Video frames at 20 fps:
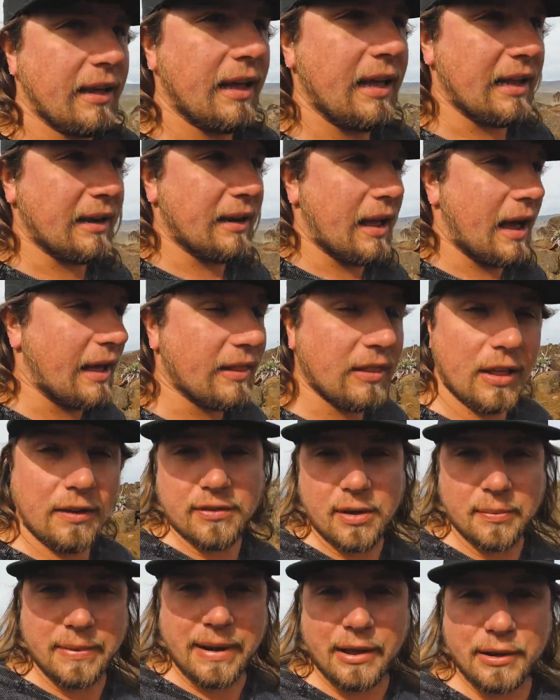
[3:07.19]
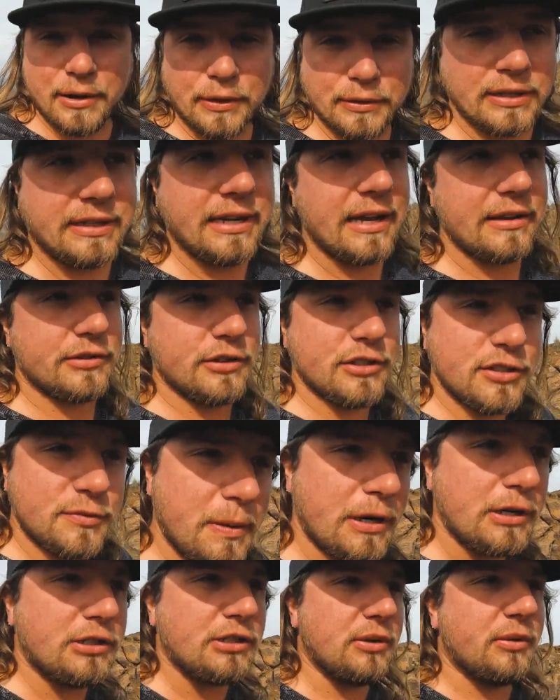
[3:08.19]
And I love coming out here in the desert,
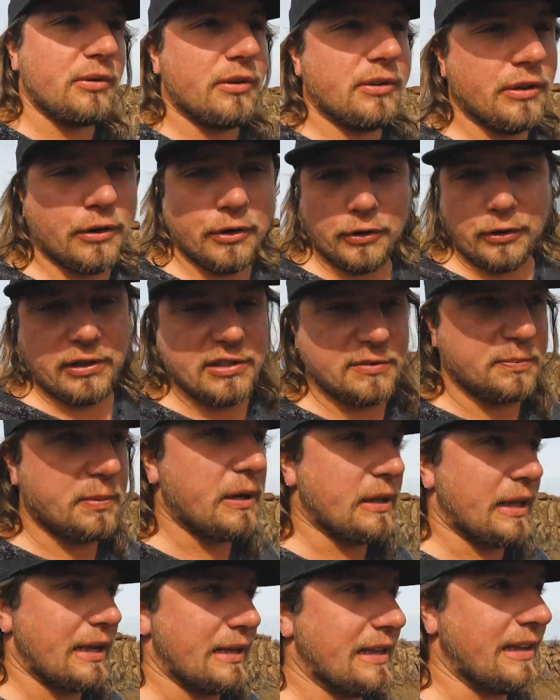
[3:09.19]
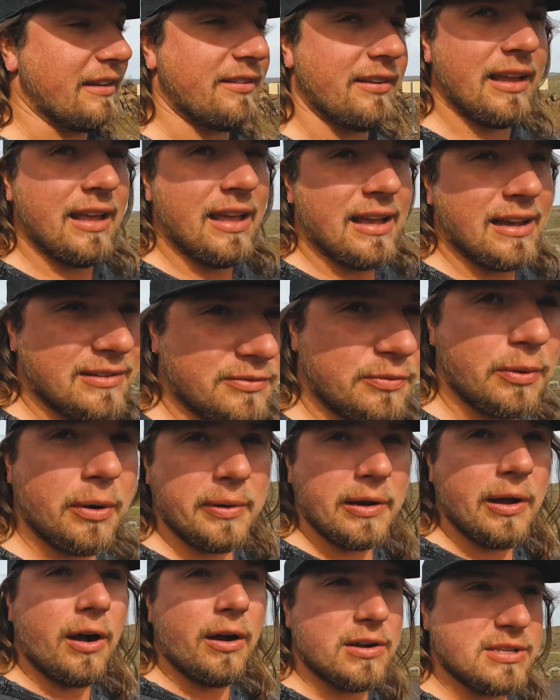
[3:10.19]
especially in the early spring like this, because where
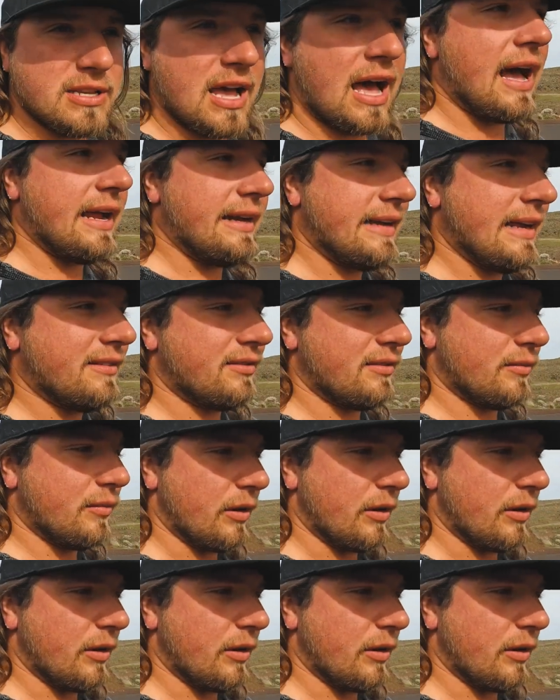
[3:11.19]
we are is a high desert.